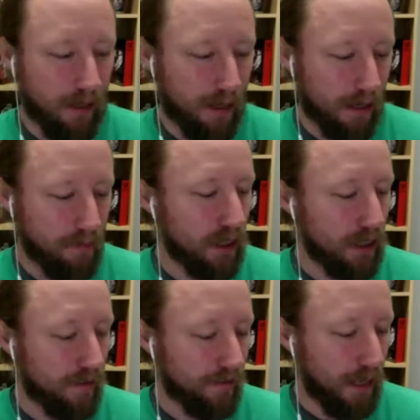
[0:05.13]
I am Jason
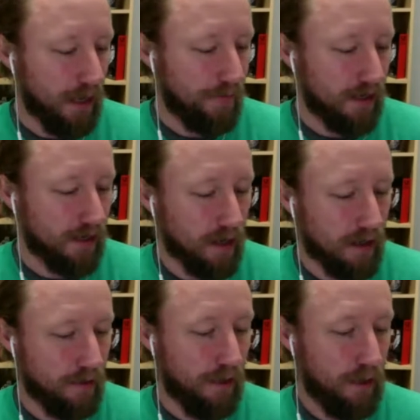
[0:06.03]
from
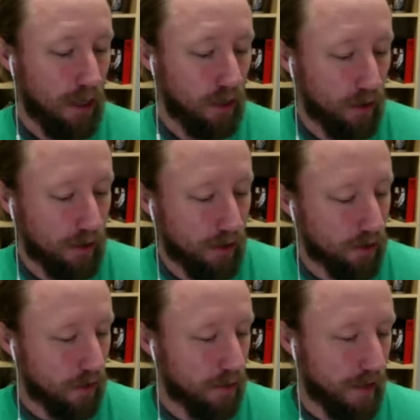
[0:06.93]
YakFace.com, joined as
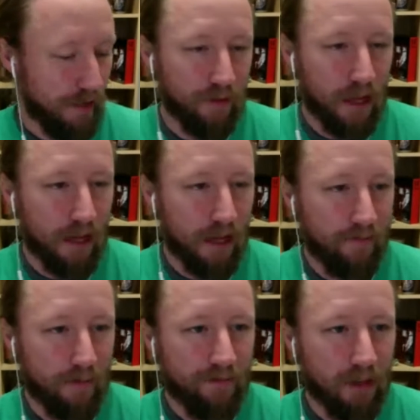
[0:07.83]
always by FlyGuy
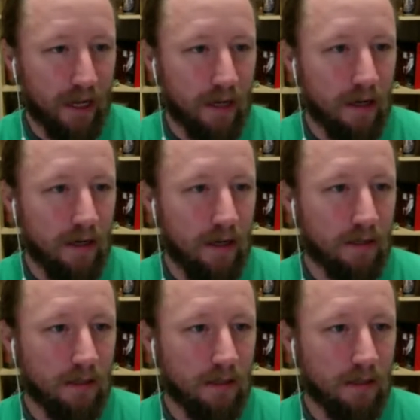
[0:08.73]
from FlyGuy.net.